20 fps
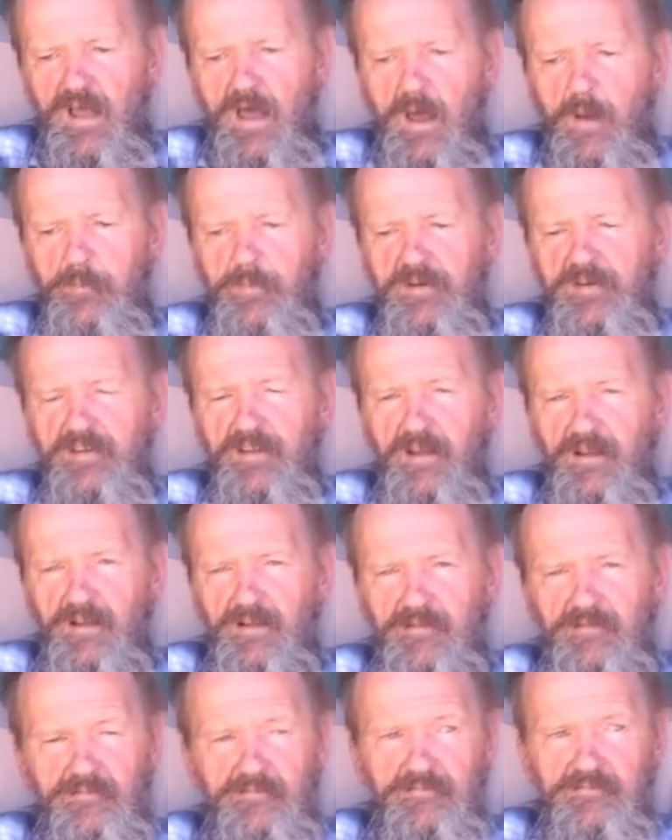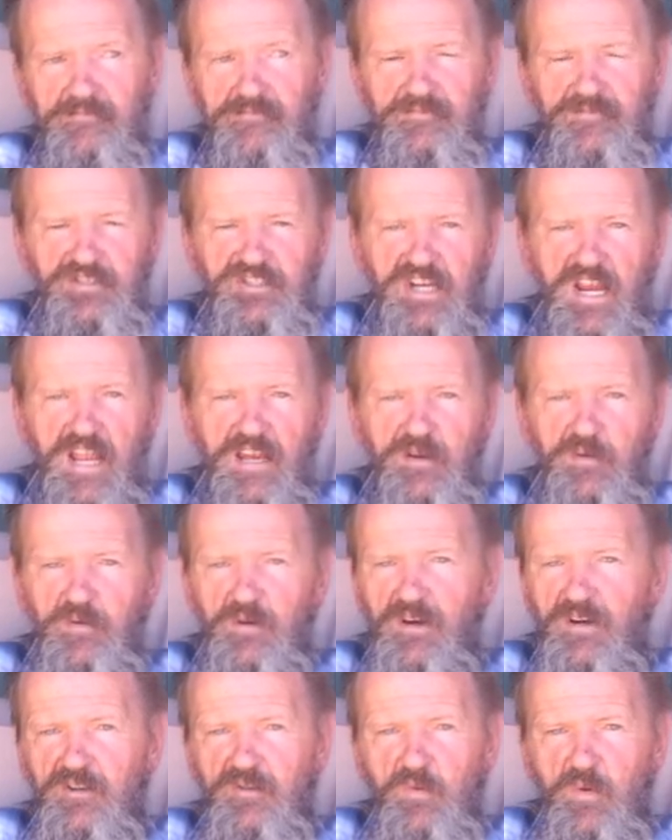up until
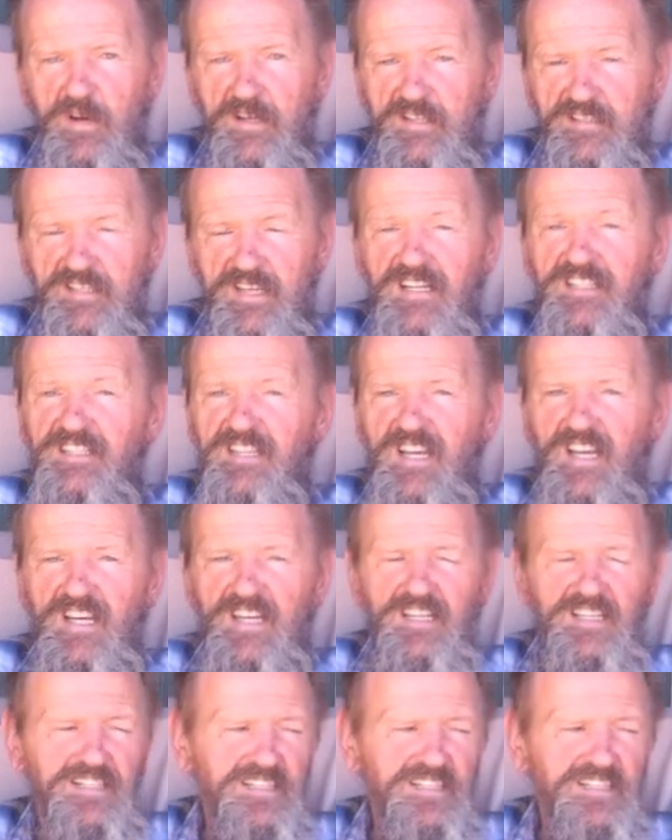January of 2016,